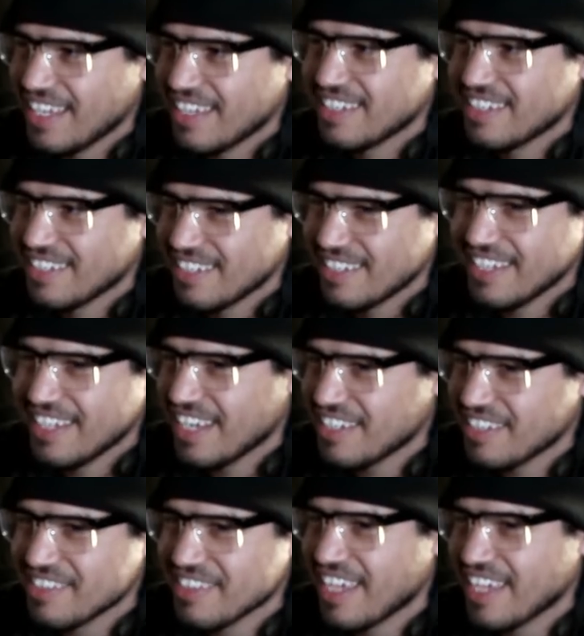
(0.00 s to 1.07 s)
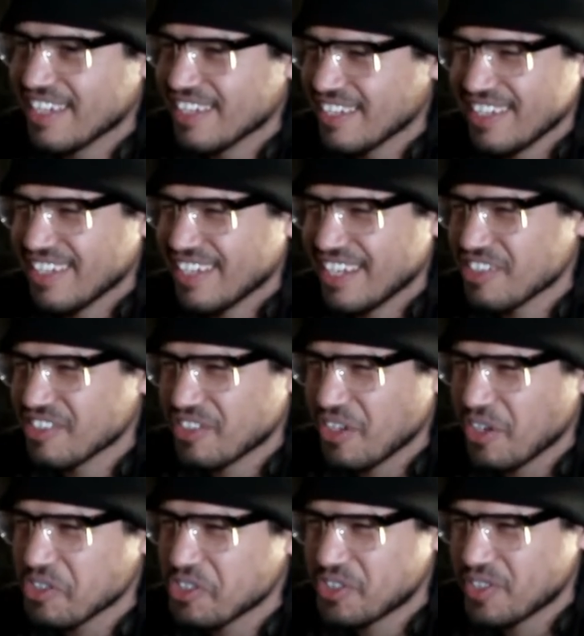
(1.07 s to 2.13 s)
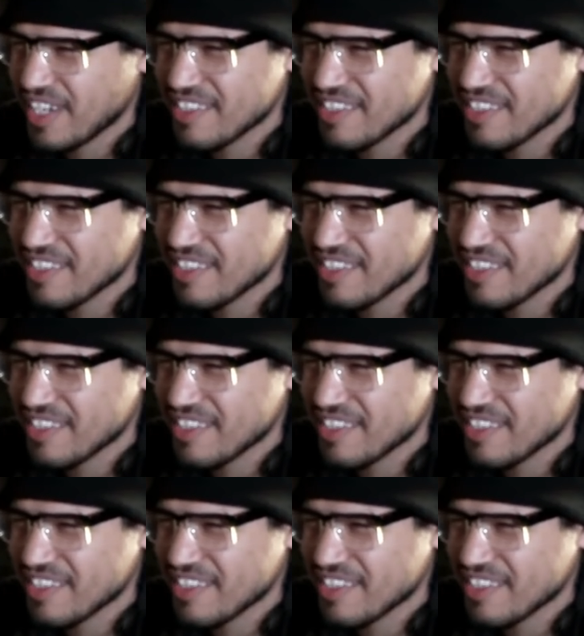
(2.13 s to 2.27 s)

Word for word: Yeah. Oh, you, you can't just to... like can't just go